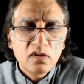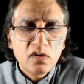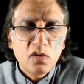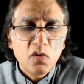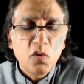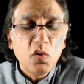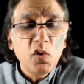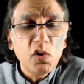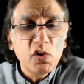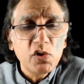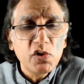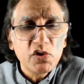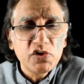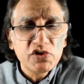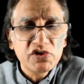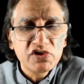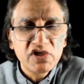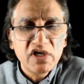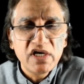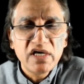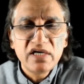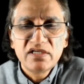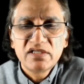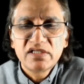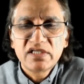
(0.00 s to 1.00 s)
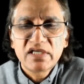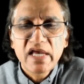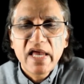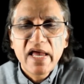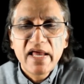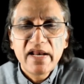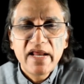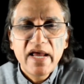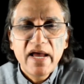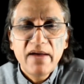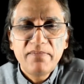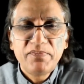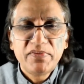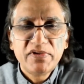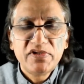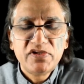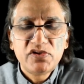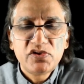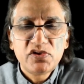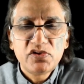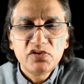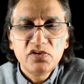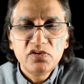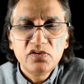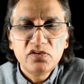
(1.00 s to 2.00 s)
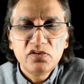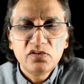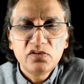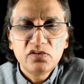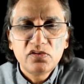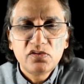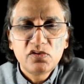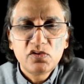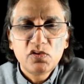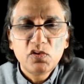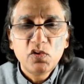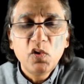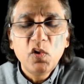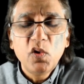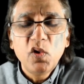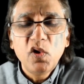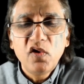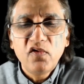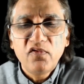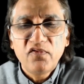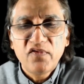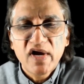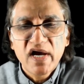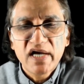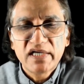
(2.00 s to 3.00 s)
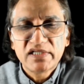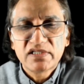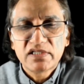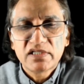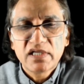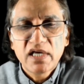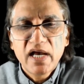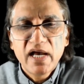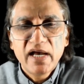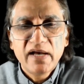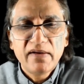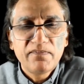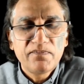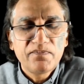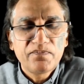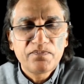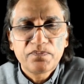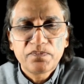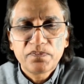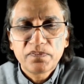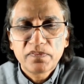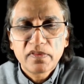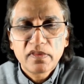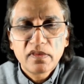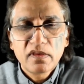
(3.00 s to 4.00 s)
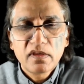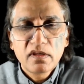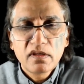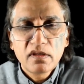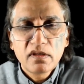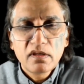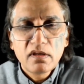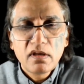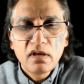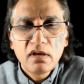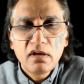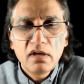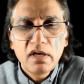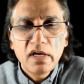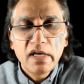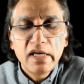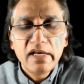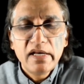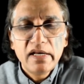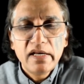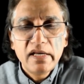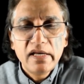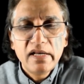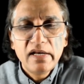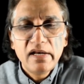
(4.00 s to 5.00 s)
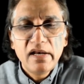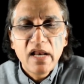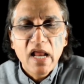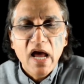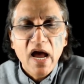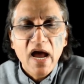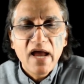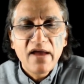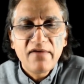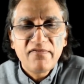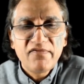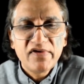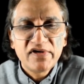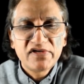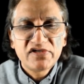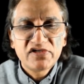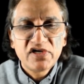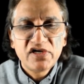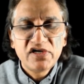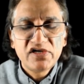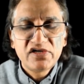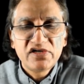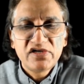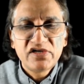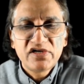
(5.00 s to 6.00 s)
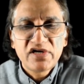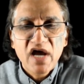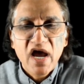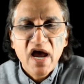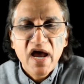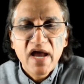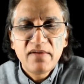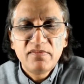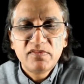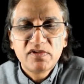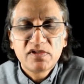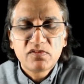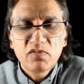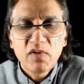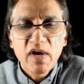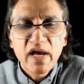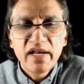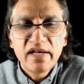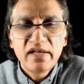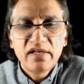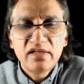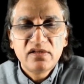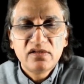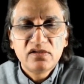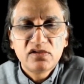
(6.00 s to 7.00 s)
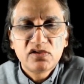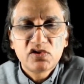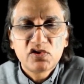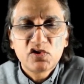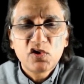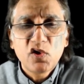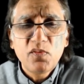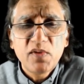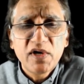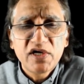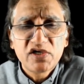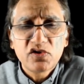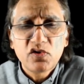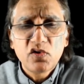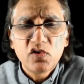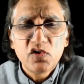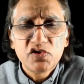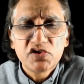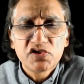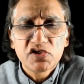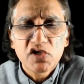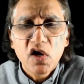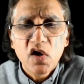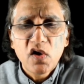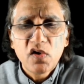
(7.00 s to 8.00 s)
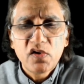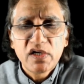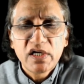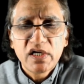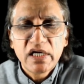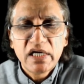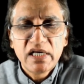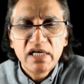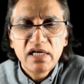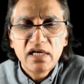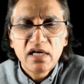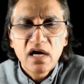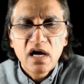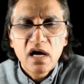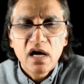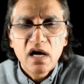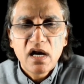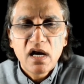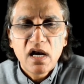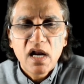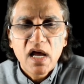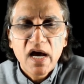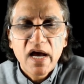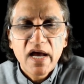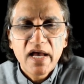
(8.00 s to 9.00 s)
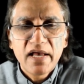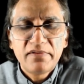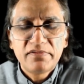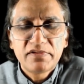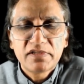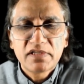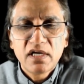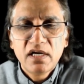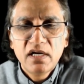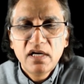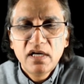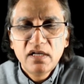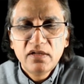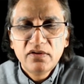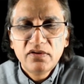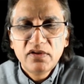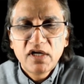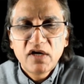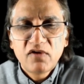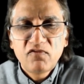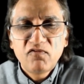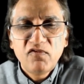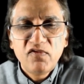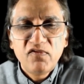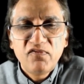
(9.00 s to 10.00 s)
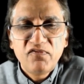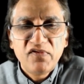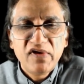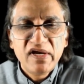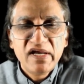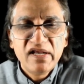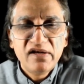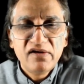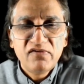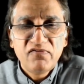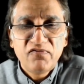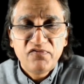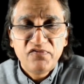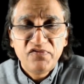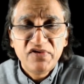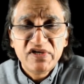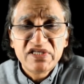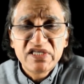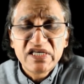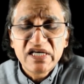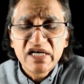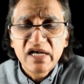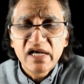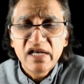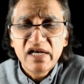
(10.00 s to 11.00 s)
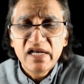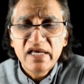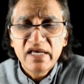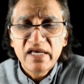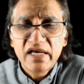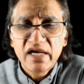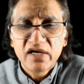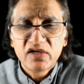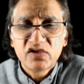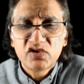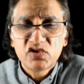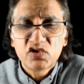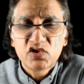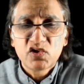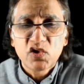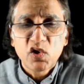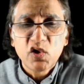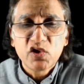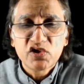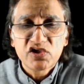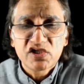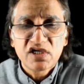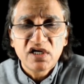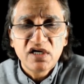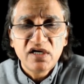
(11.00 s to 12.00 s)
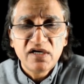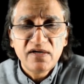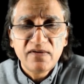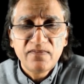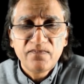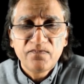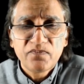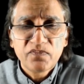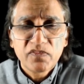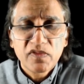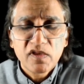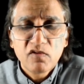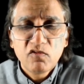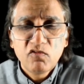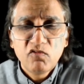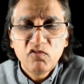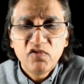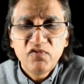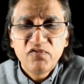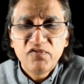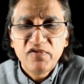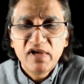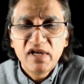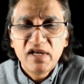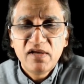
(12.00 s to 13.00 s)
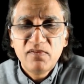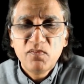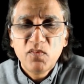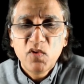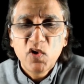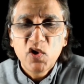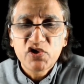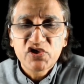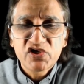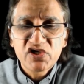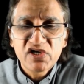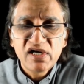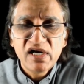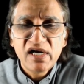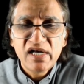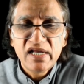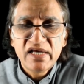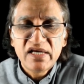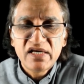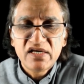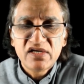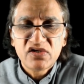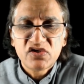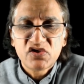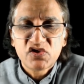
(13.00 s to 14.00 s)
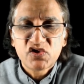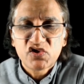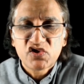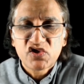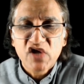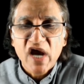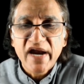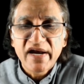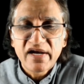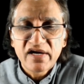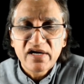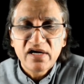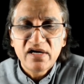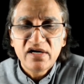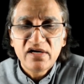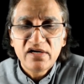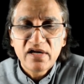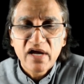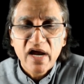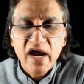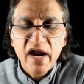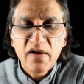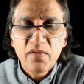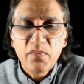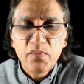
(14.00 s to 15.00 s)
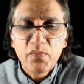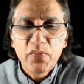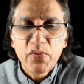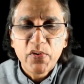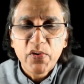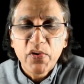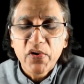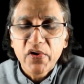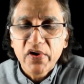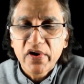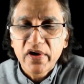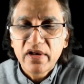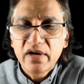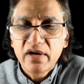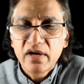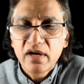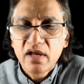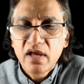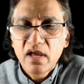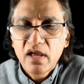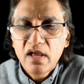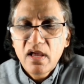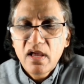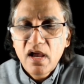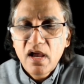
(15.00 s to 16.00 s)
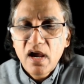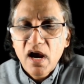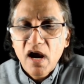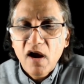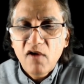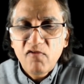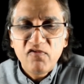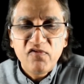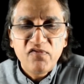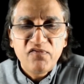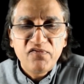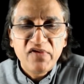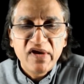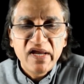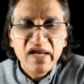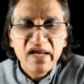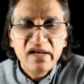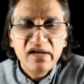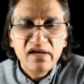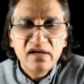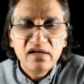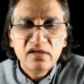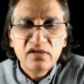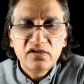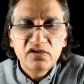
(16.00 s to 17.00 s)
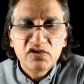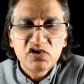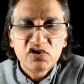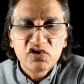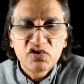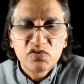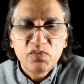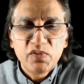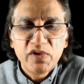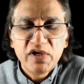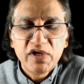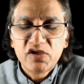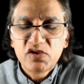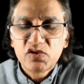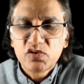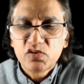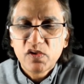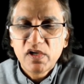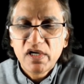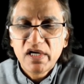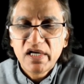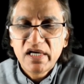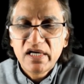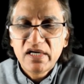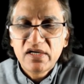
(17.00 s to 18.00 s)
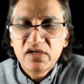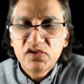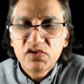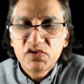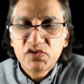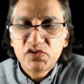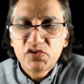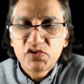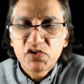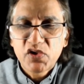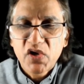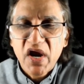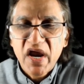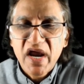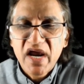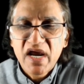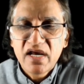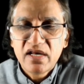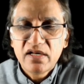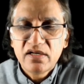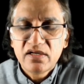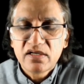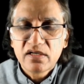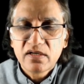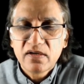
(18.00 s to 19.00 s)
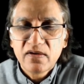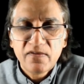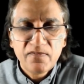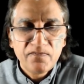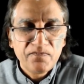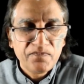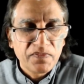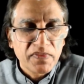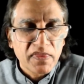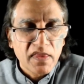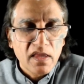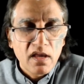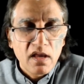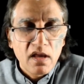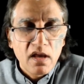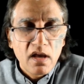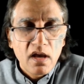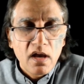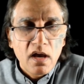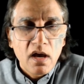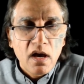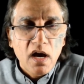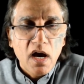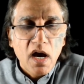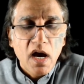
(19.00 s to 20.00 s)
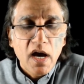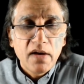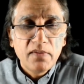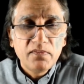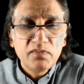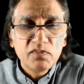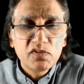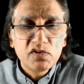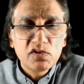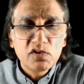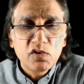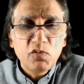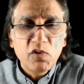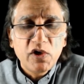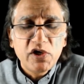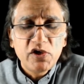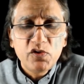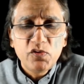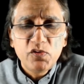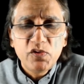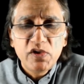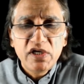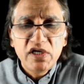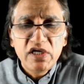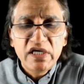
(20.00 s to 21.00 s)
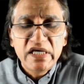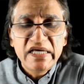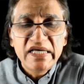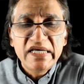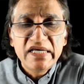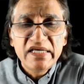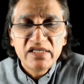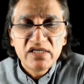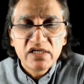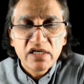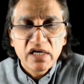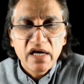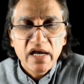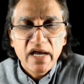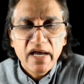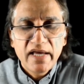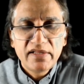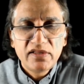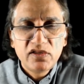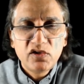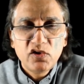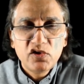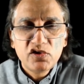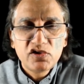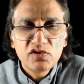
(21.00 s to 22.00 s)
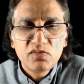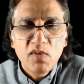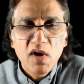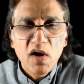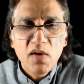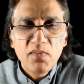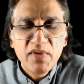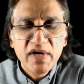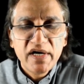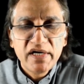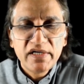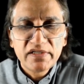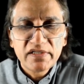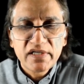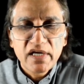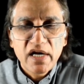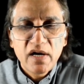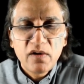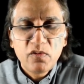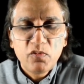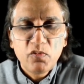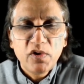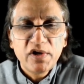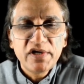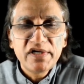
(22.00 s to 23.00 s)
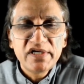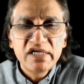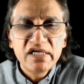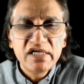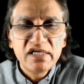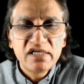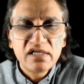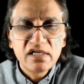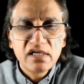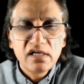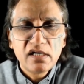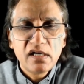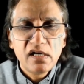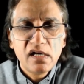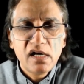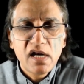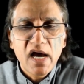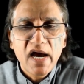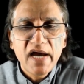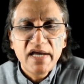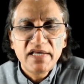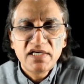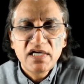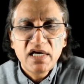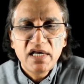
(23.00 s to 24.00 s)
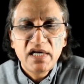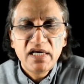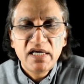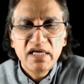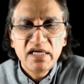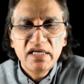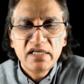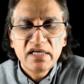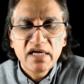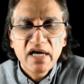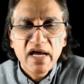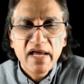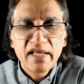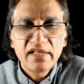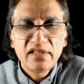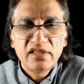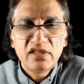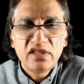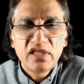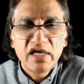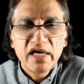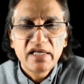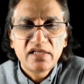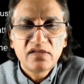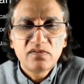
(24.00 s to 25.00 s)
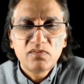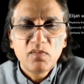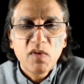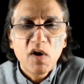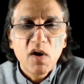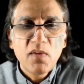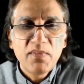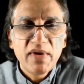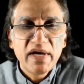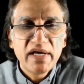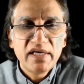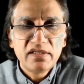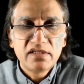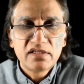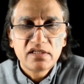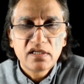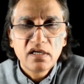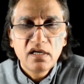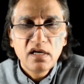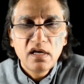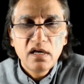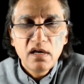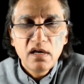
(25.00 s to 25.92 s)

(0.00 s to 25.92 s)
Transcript: all those things can happen to all of us in life at certain times, when so much goes on in our lives that we feel physically exhausted, we feel emotionally shattered and broken, and we feel spiritually drained. So what do we need at those moments, and what did Elijah need at that moment?